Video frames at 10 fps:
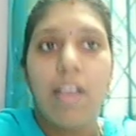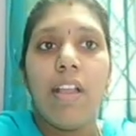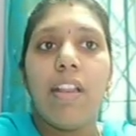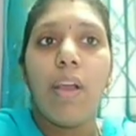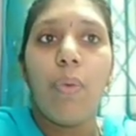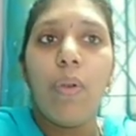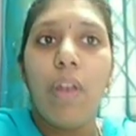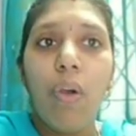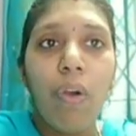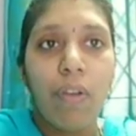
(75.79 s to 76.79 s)
Now
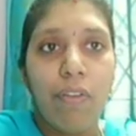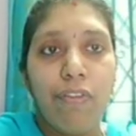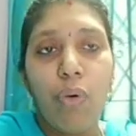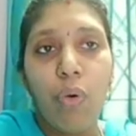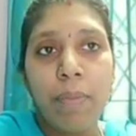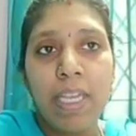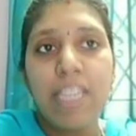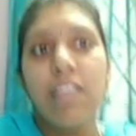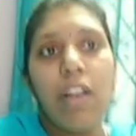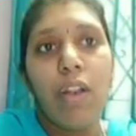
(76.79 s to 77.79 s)
long, 4
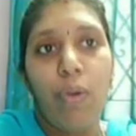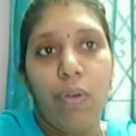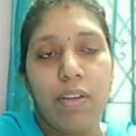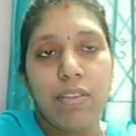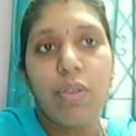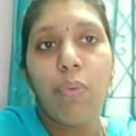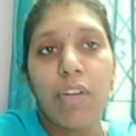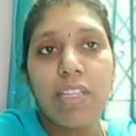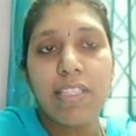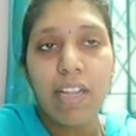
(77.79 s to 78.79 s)
meter long. So what
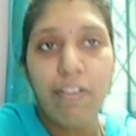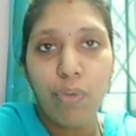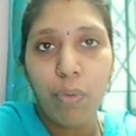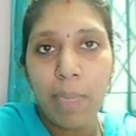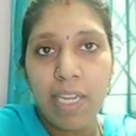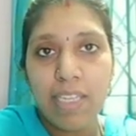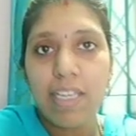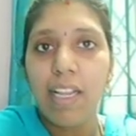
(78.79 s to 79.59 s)
is that 4 meter?